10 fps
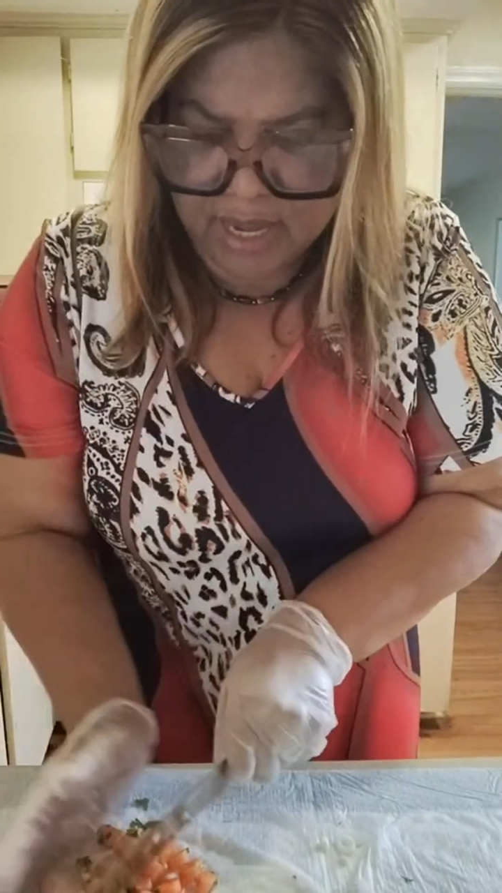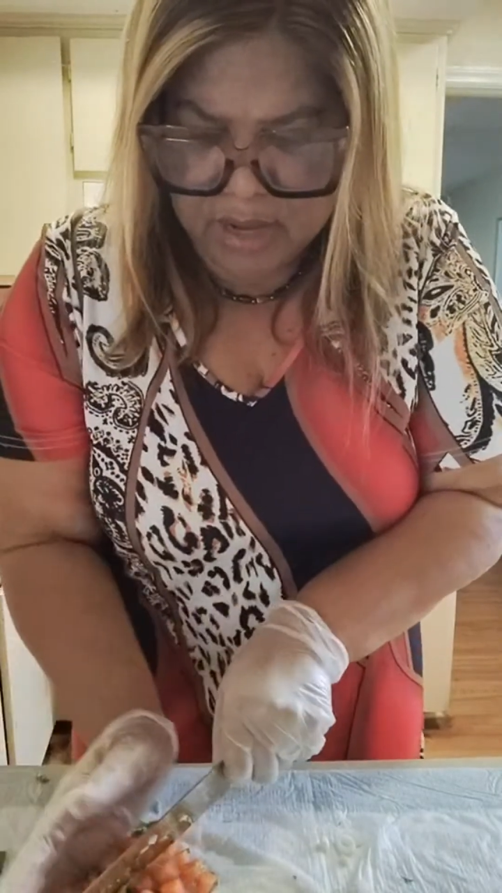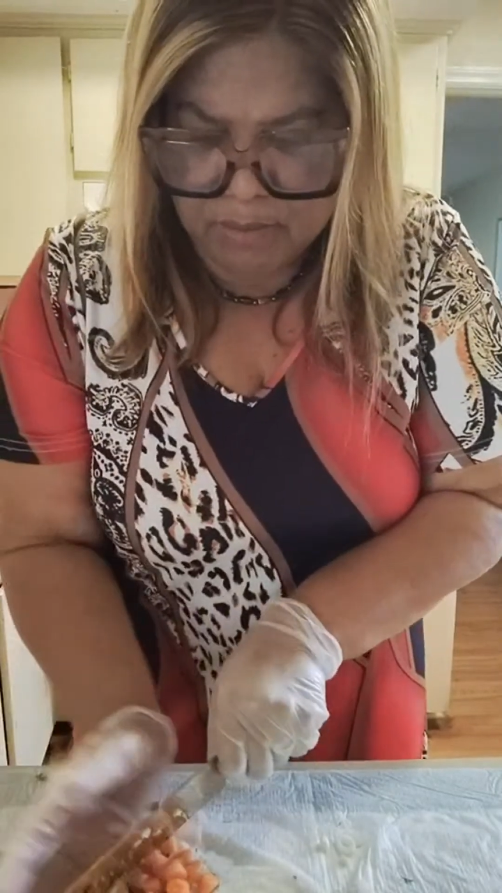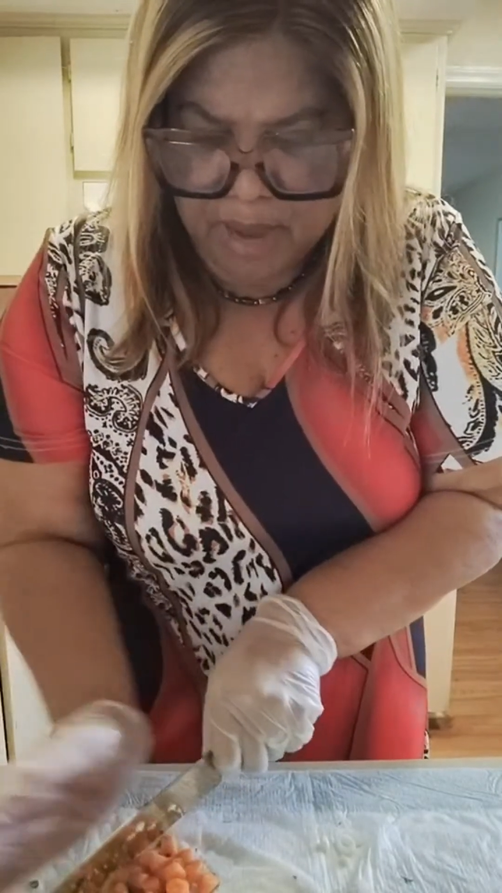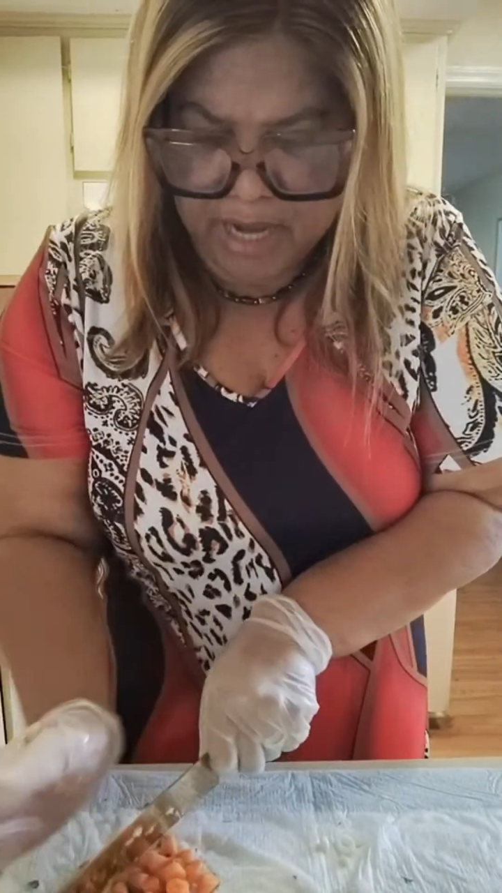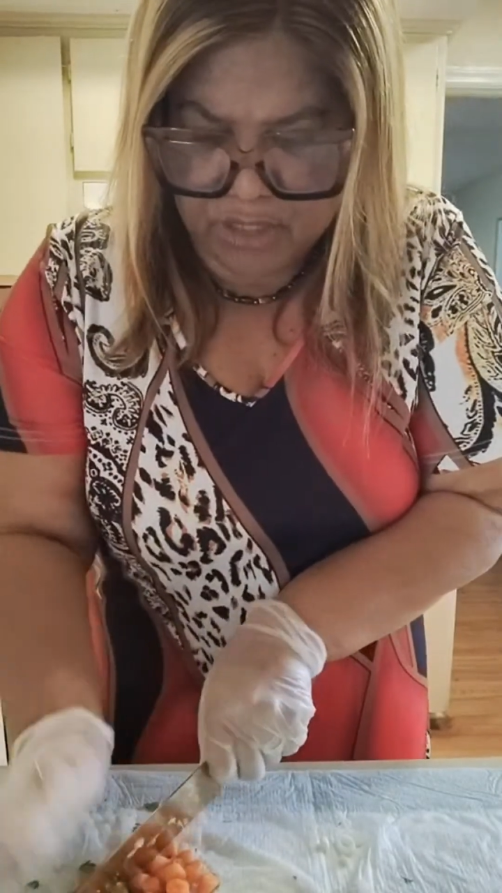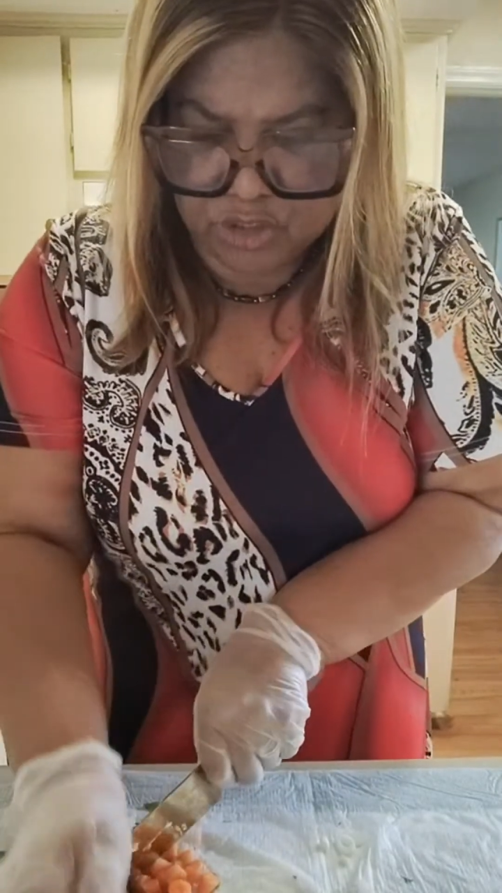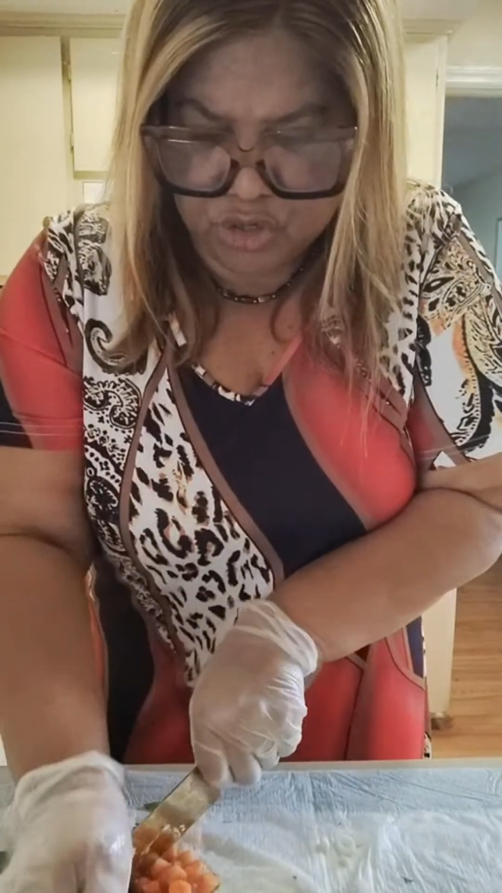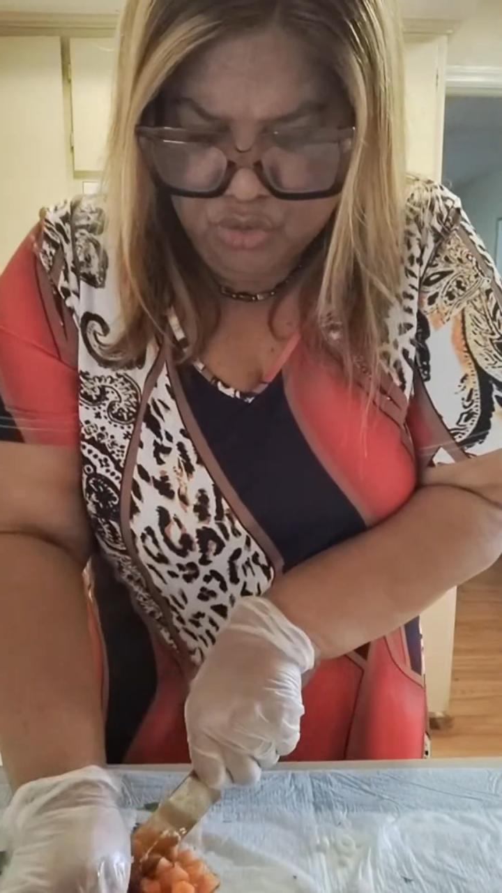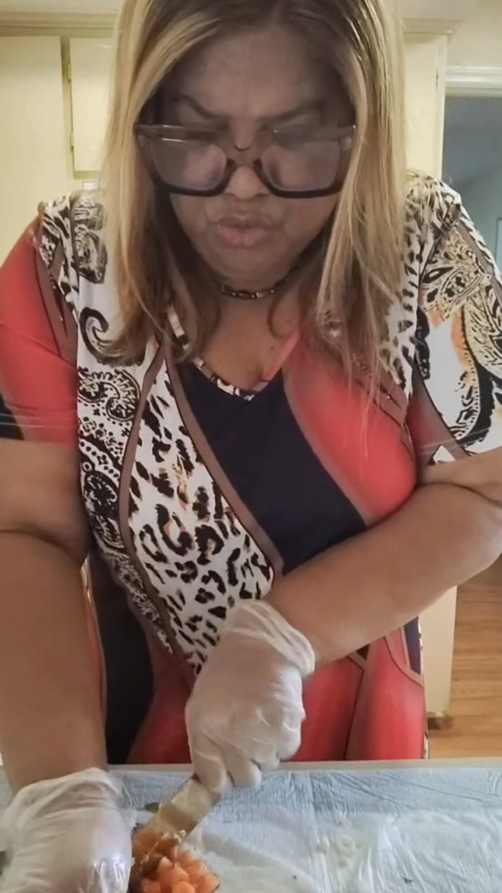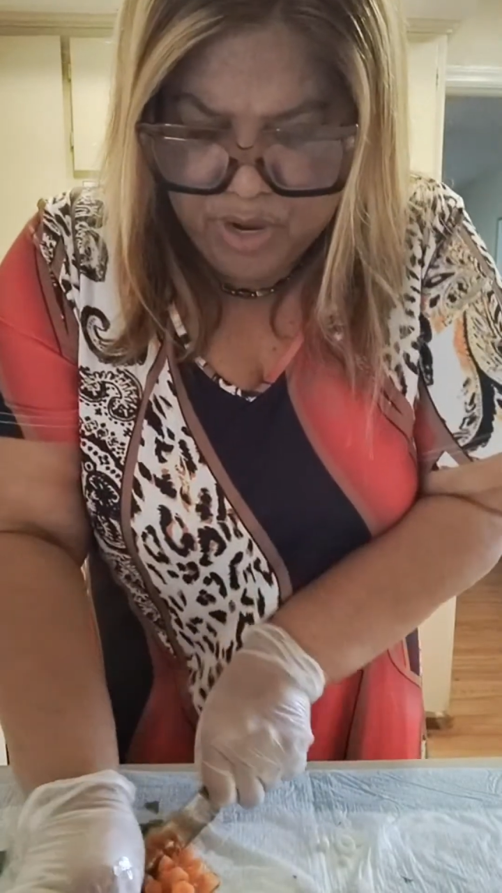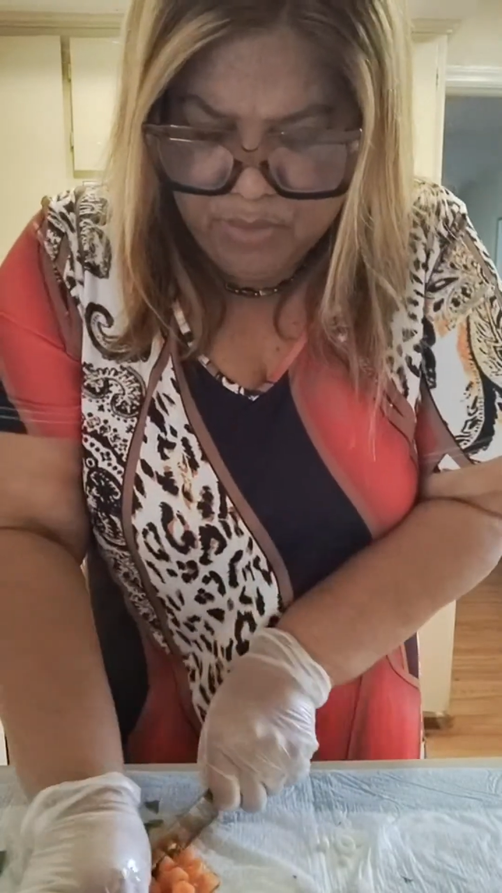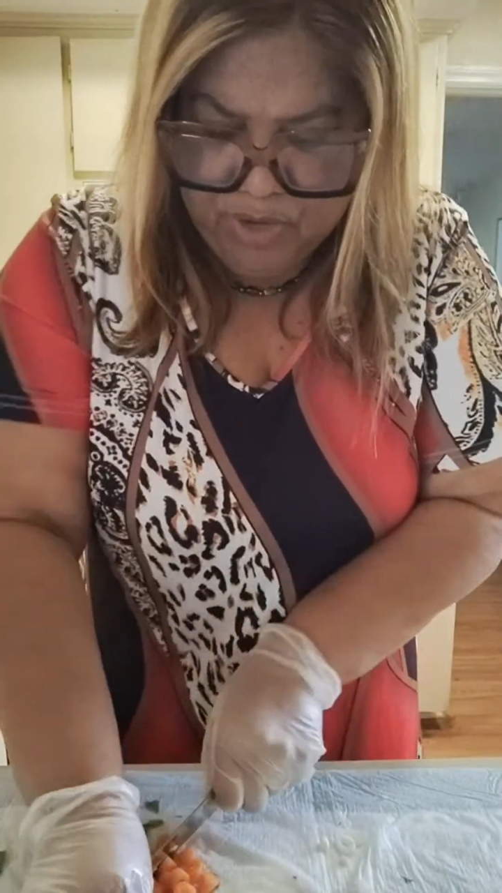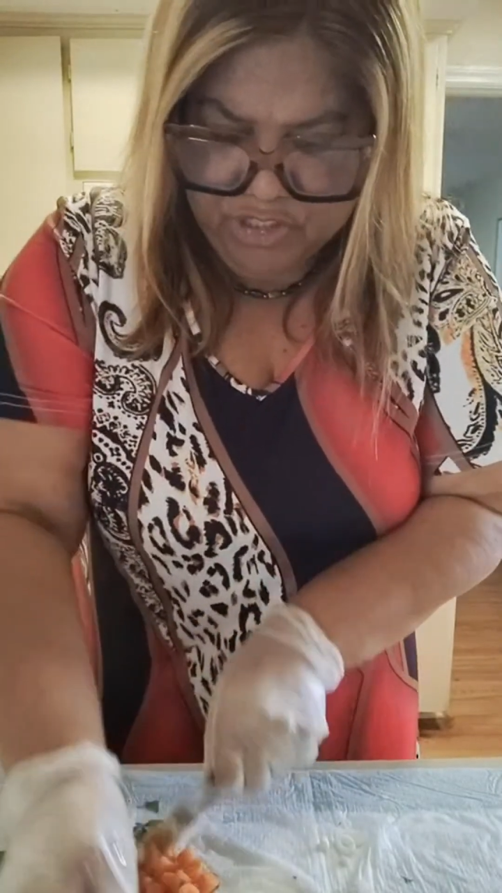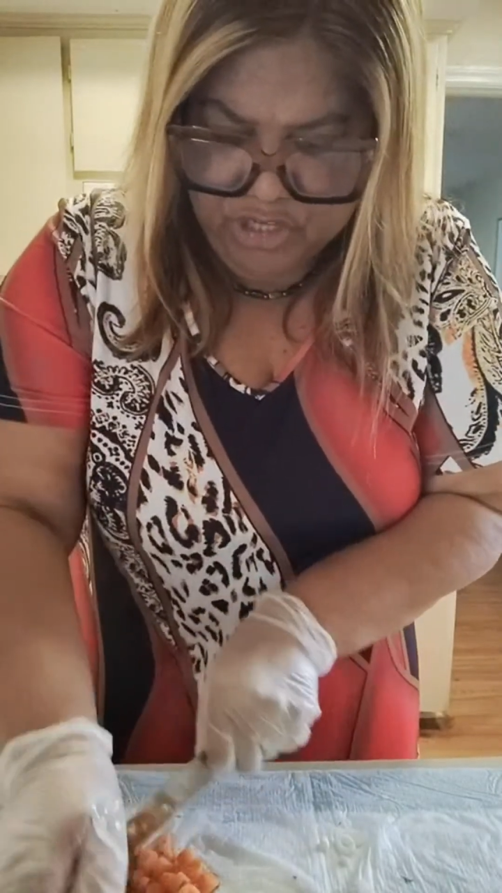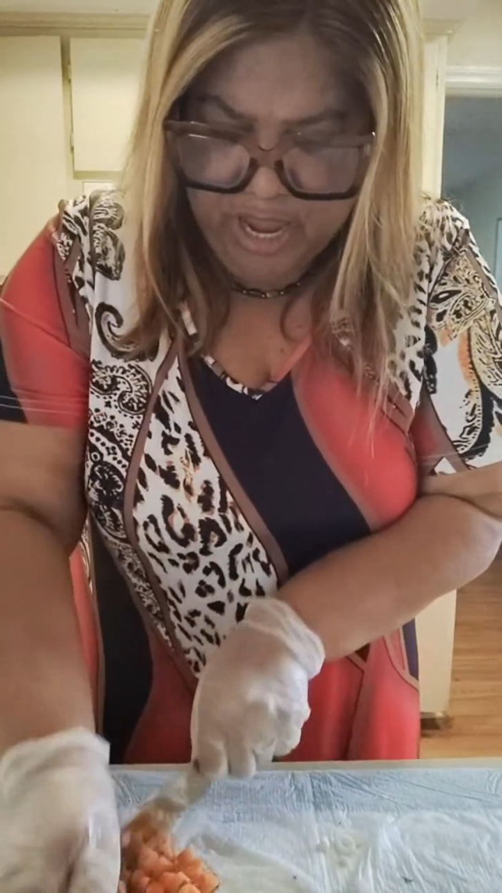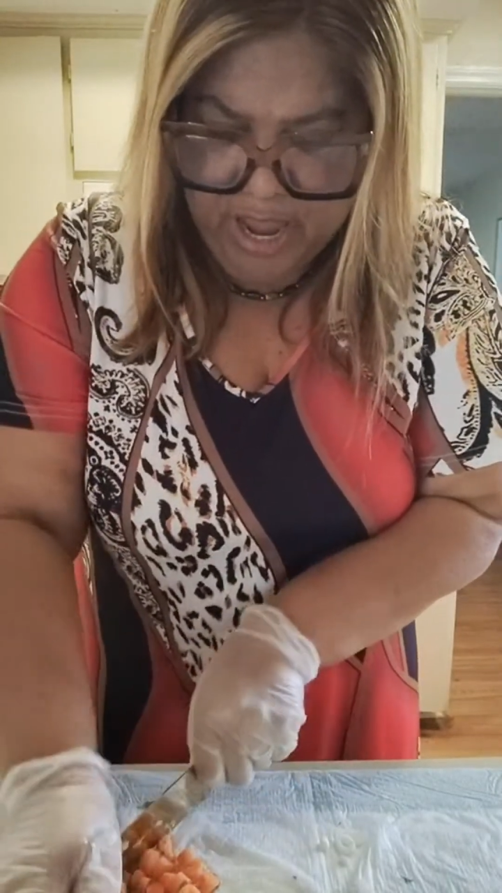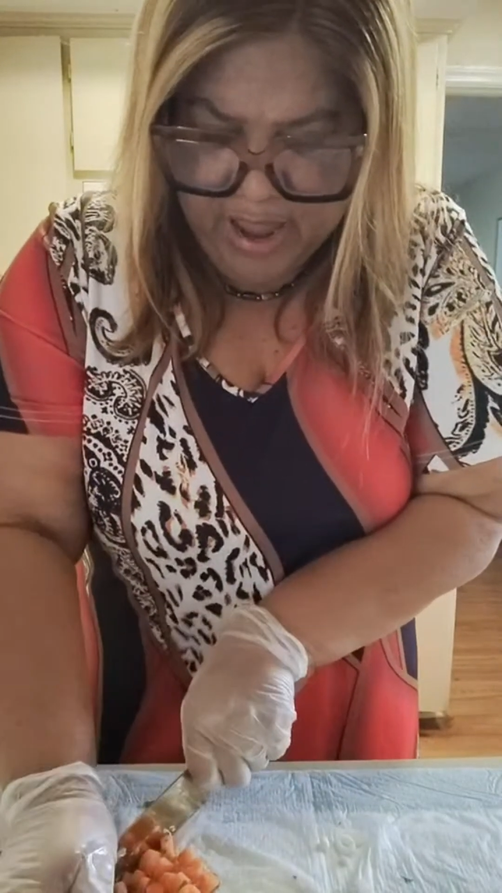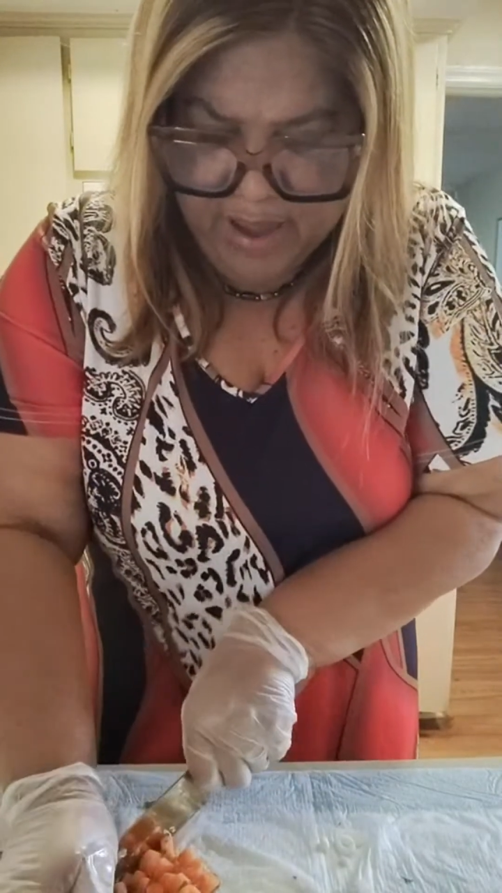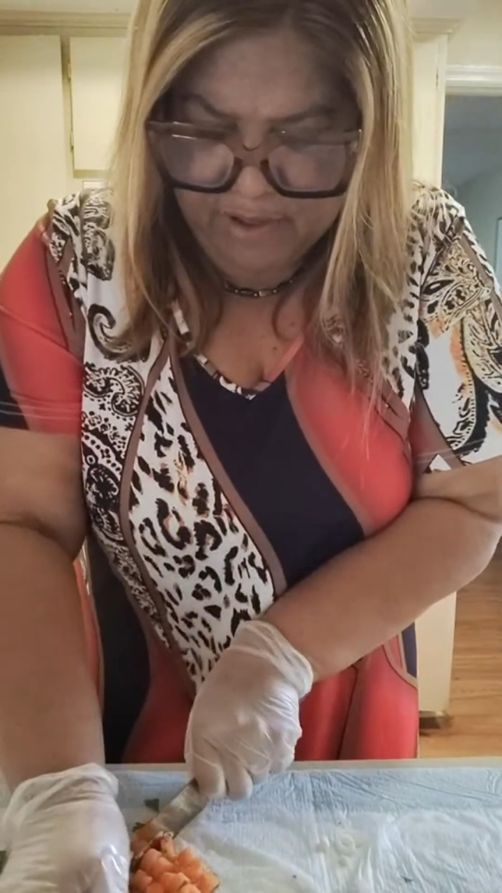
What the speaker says: make do with what you have.